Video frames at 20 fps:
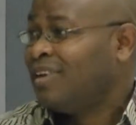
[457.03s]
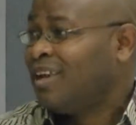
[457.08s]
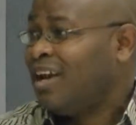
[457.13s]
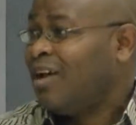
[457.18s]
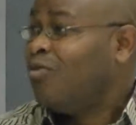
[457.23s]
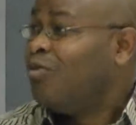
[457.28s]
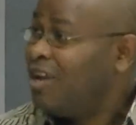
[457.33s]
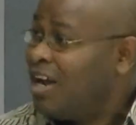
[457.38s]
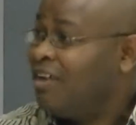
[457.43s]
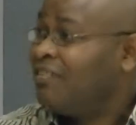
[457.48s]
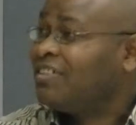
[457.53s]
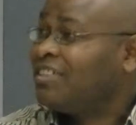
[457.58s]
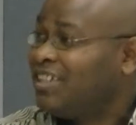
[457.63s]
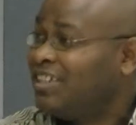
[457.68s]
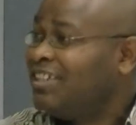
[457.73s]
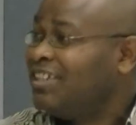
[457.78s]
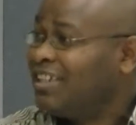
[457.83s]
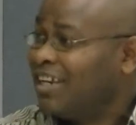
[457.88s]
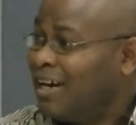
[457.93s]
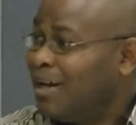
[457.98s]
And we have
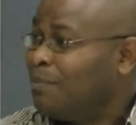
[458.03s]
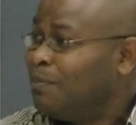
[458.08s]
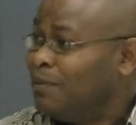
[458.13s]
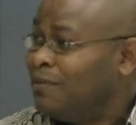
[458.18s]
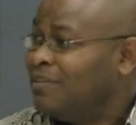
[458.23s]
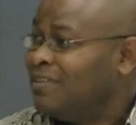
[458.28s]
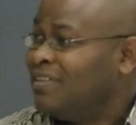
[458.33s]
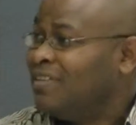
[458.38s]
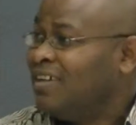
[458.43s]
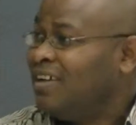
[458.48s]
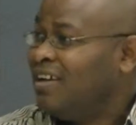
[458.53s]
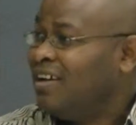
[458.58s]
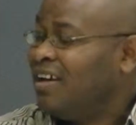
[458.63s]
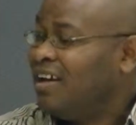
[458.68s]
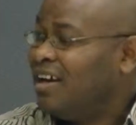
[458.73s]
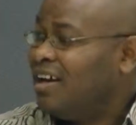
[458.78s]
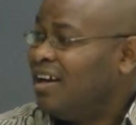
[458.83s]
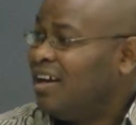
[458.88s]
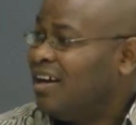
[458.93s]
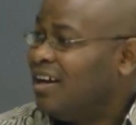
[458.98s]
seen it happen
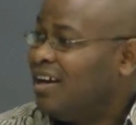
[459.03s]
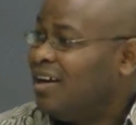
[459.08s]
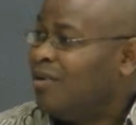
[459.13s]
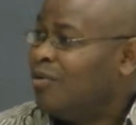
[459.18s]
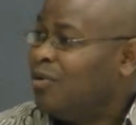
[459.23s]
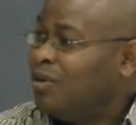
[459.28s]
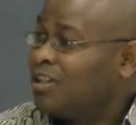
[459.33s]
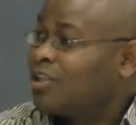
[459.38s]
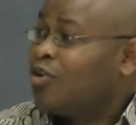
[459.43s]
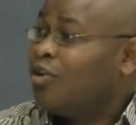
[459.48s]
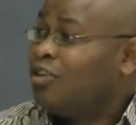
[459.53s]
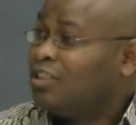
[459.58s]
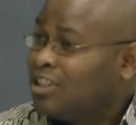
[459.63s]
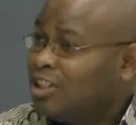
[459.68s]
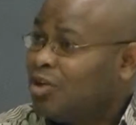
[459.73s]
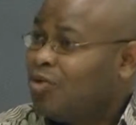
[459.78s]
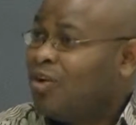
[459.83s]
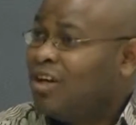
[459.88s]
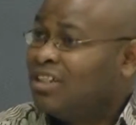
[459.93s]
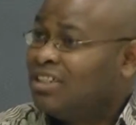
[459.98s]
with
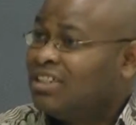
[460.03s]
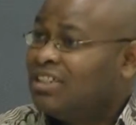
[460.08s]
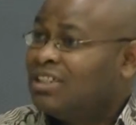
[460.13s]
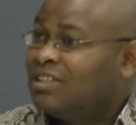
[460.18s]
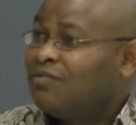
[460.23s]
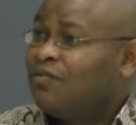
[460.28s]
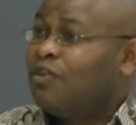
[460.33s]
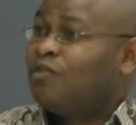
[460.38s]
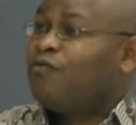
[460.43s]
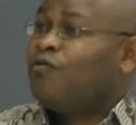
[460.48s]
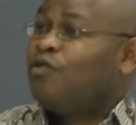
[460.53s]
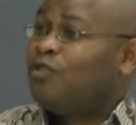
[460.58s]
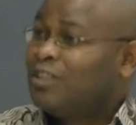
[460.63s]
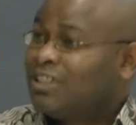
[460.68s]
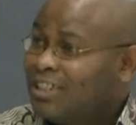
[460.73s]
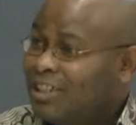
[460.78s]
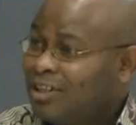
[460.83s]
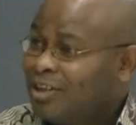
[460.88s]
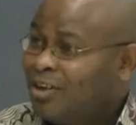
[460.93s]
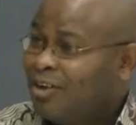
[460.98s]
consequences for food
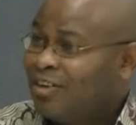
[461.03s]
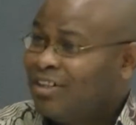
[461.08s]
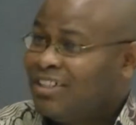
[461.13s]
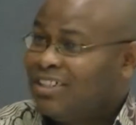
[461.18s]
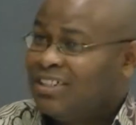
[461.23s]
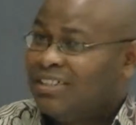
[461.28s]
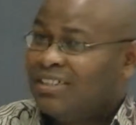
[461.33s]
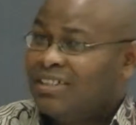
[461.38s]
security